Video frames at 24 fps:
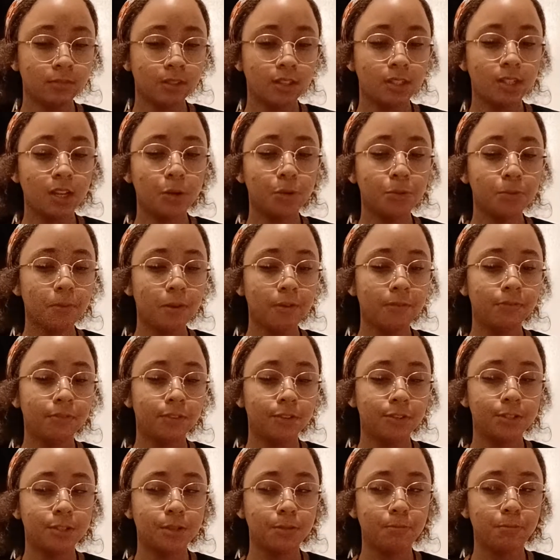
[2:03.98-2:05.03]
that was my
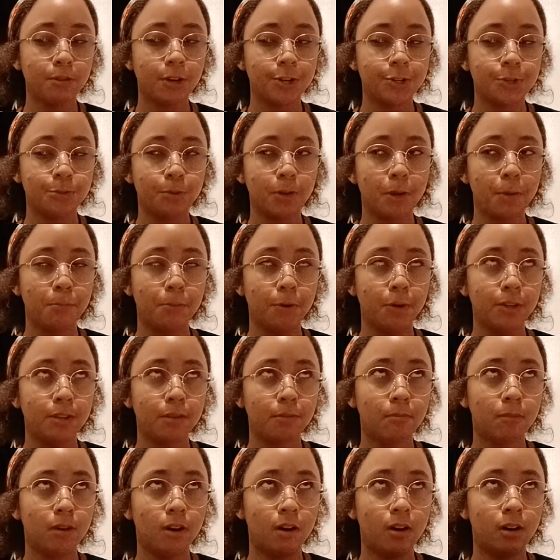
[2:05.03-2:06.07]
first impression when I put
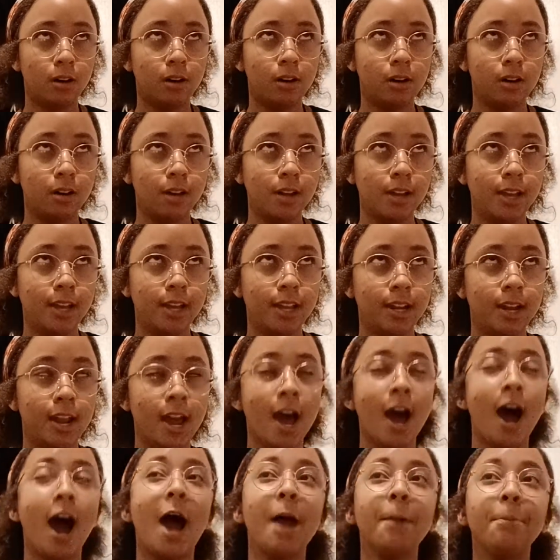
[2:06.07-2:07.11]
them on.
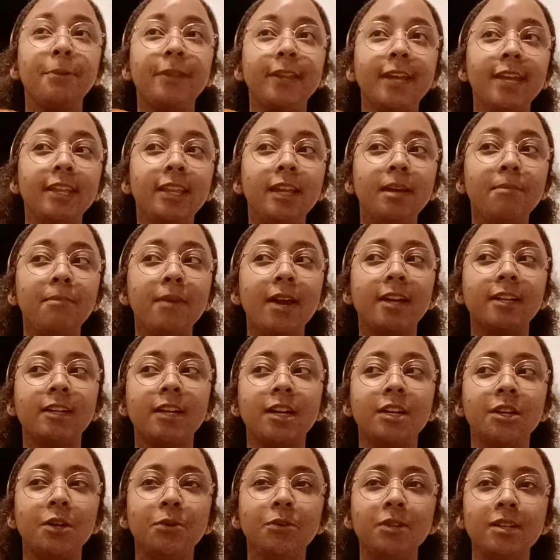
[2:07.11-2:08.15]
I played them and I
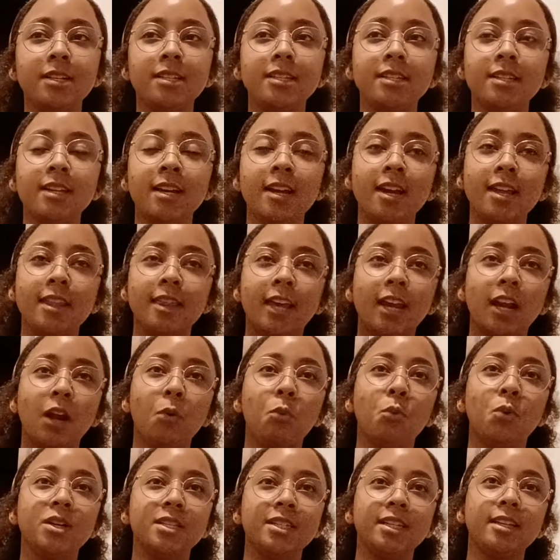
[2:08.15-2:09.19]
noticed that
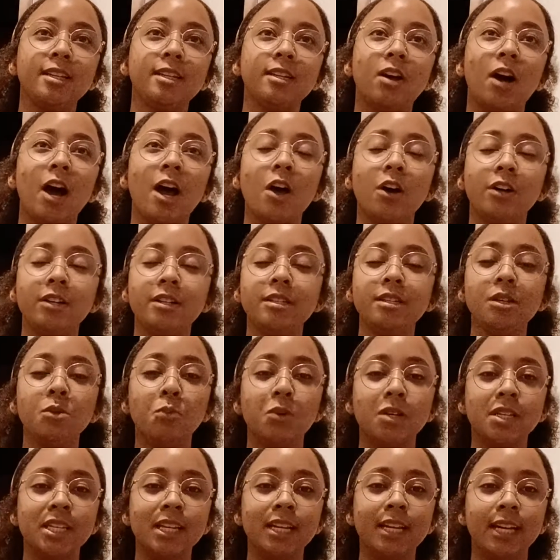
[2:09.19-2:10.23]
I honestly
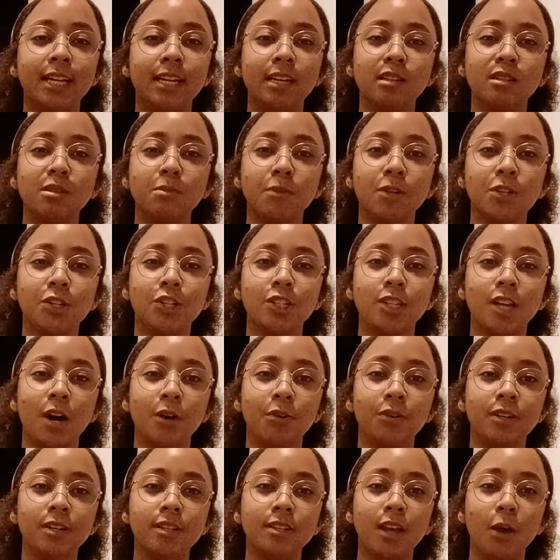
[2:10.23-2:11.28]
wasn't getting as much
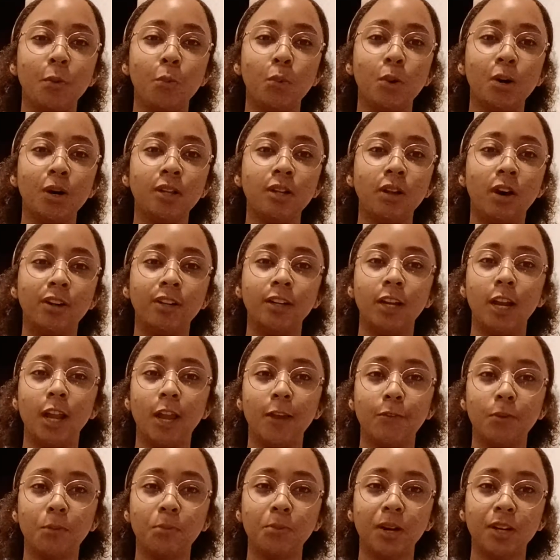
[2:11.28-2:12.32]
sound as I would on an
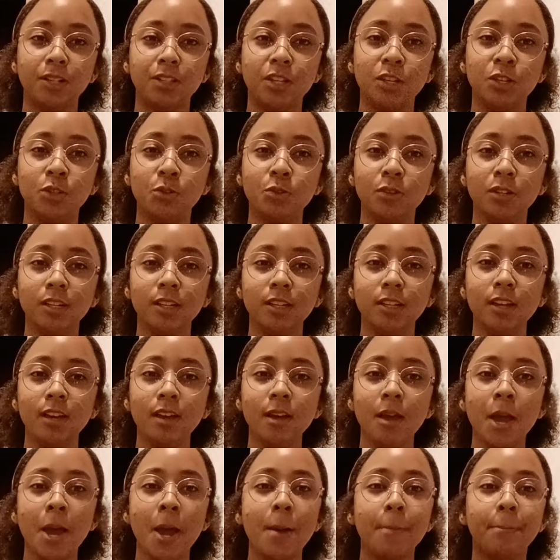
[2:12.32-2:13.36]
Ava Prazzi string,
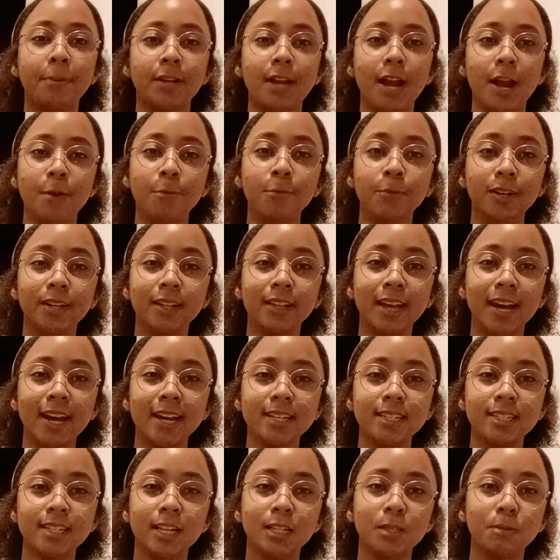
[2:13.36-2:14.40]
but I
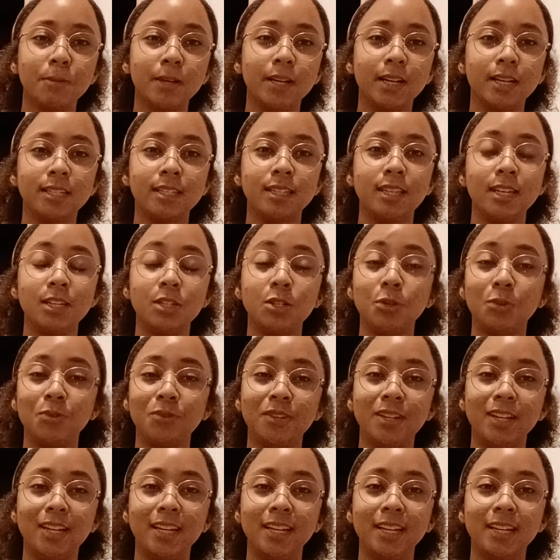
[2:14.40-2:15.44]
realized that's because these don't
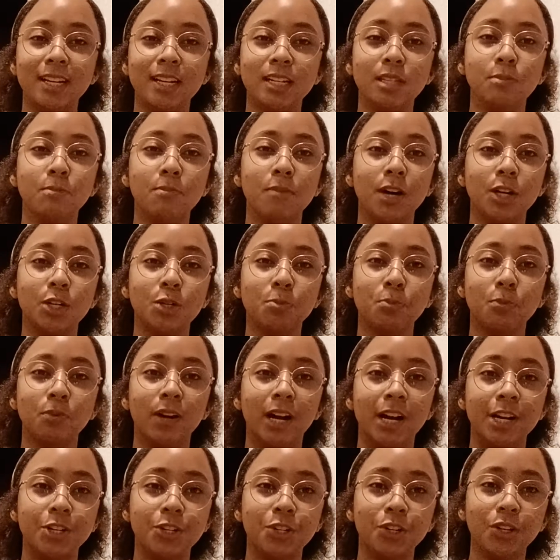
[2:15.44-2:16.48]
need as much
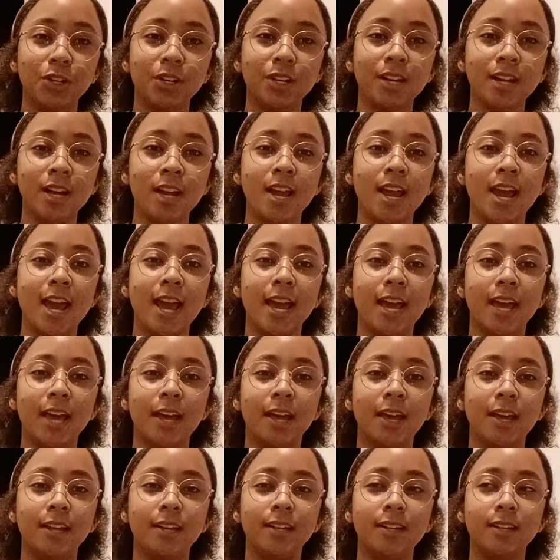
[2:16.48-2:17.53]
pressure
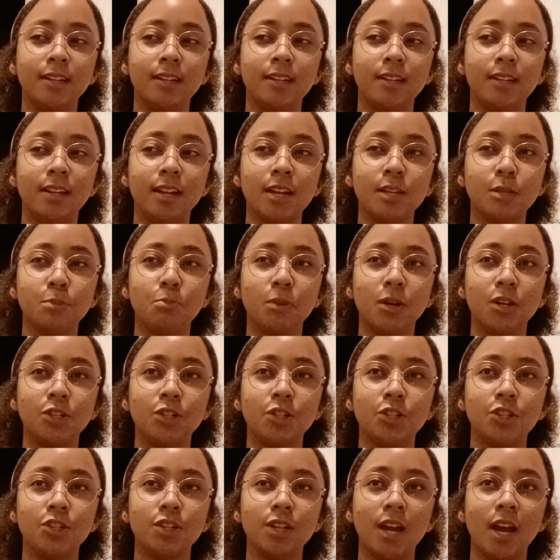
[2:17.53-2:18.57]
and as
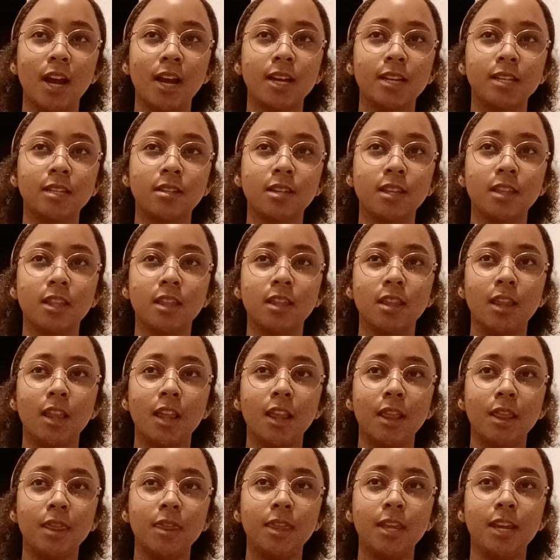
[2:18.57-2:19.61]
much as
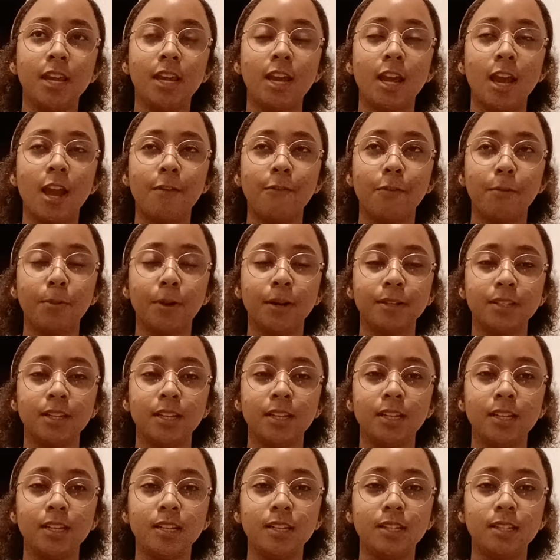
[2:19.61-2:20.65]
the Ava Prazzi
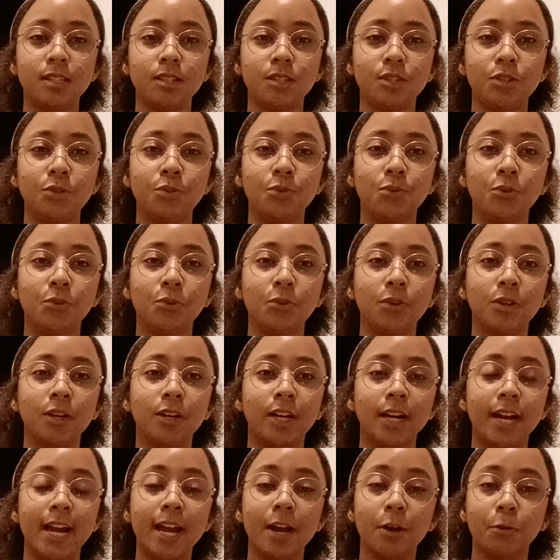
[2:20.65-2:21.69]
needs to
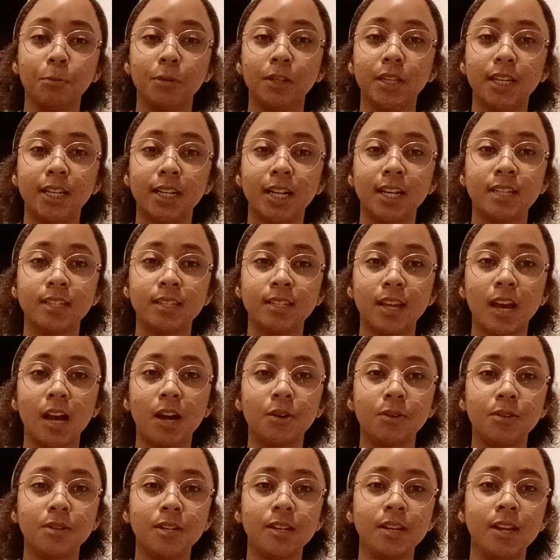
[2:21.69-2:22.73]
create a really nice
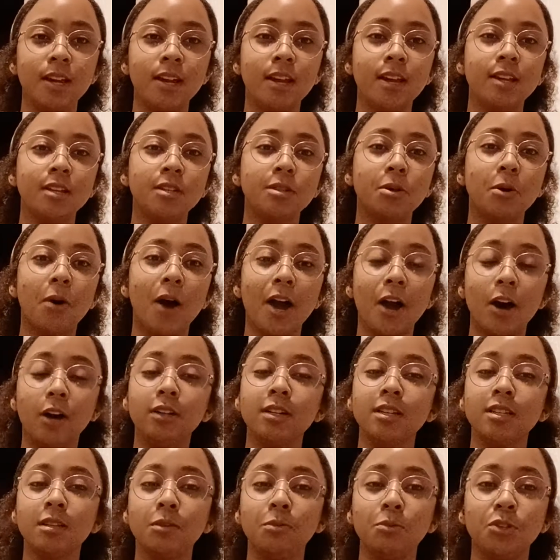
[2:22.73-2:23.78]
sound. So I
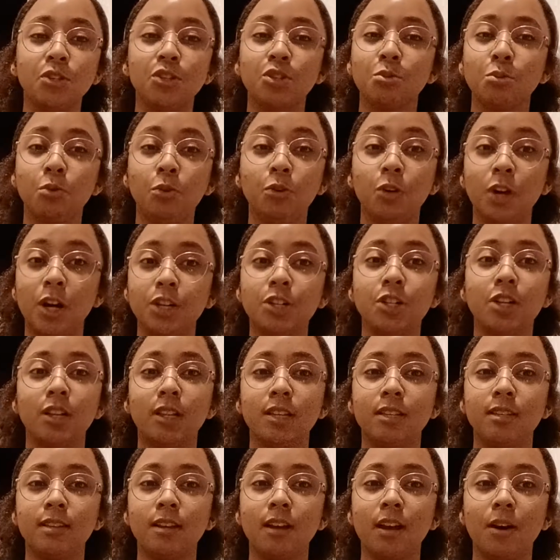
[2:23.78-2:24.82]
honestly was just crushing the
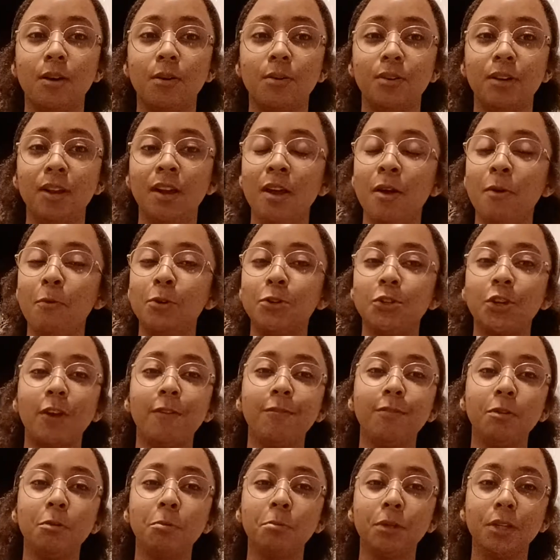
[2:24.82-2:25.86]
sound, which I
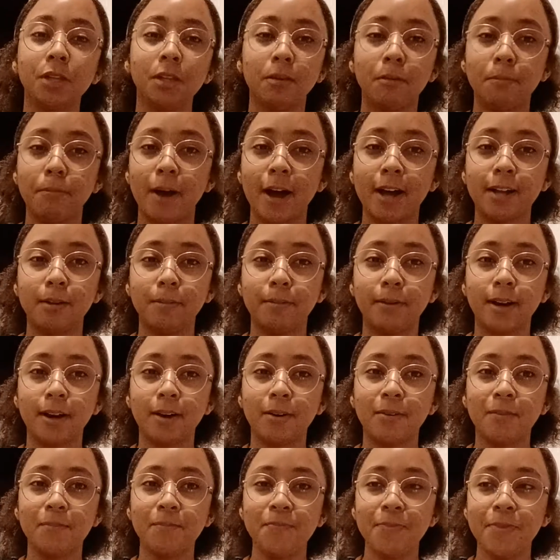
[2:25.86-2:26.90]
feel really bad about
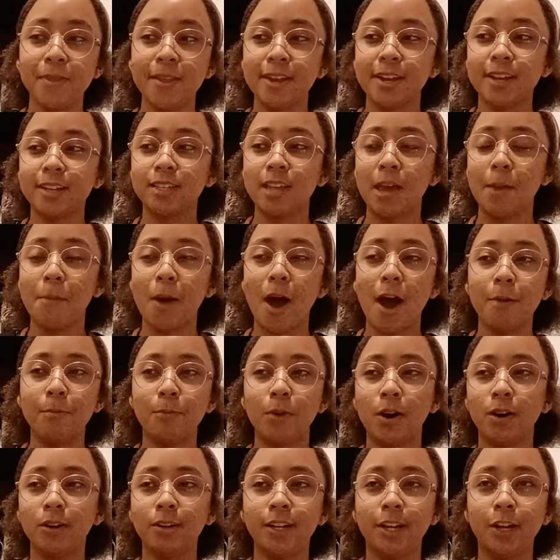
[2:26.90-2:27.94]
because I'm
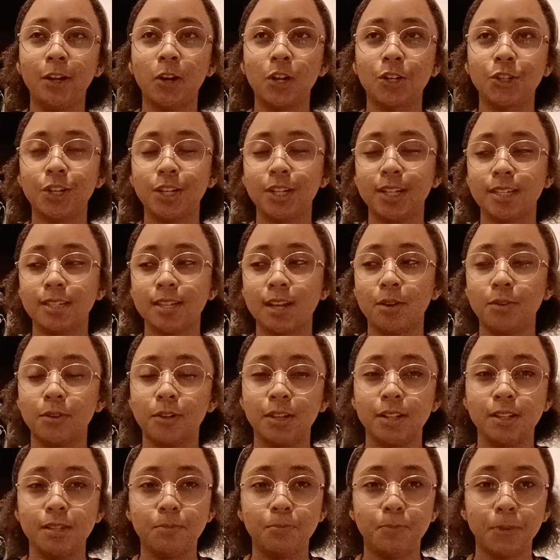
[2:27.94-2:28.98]
already crushing the sound on
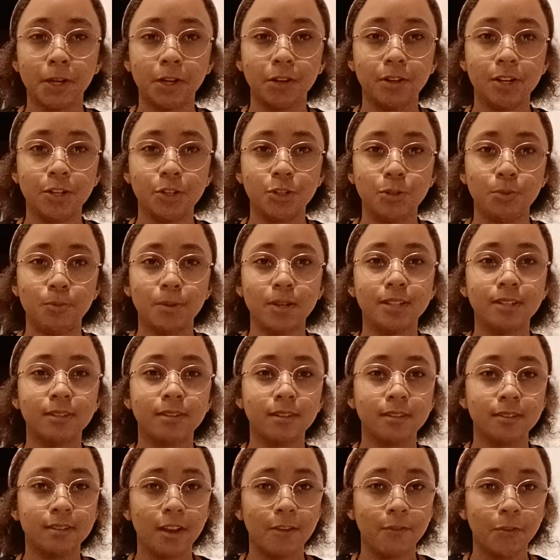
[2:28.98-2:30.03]
this bigger instrument
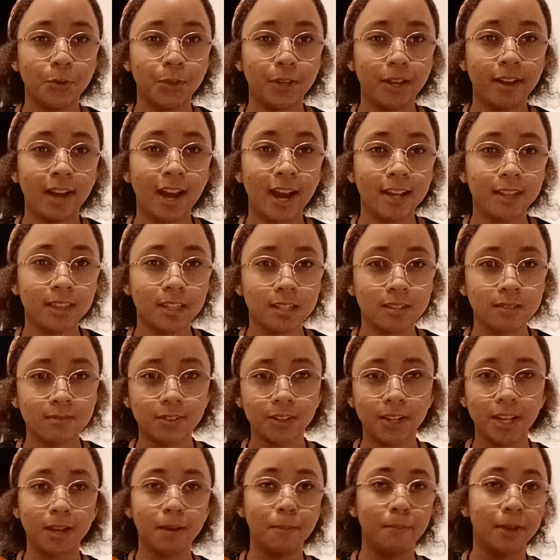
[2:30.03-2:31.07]
because I've only had this for
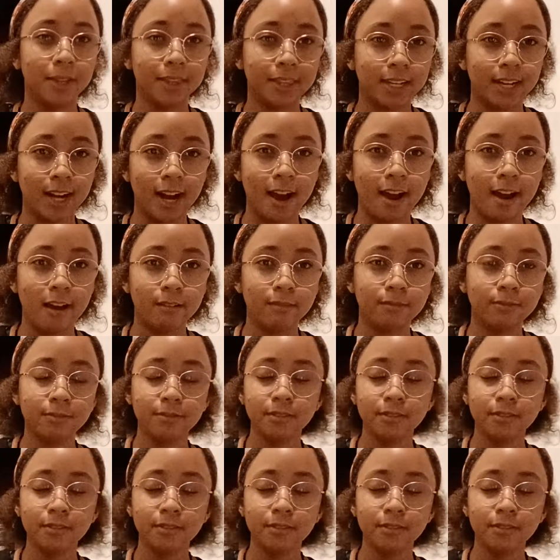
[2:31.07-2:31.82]
a month and a half.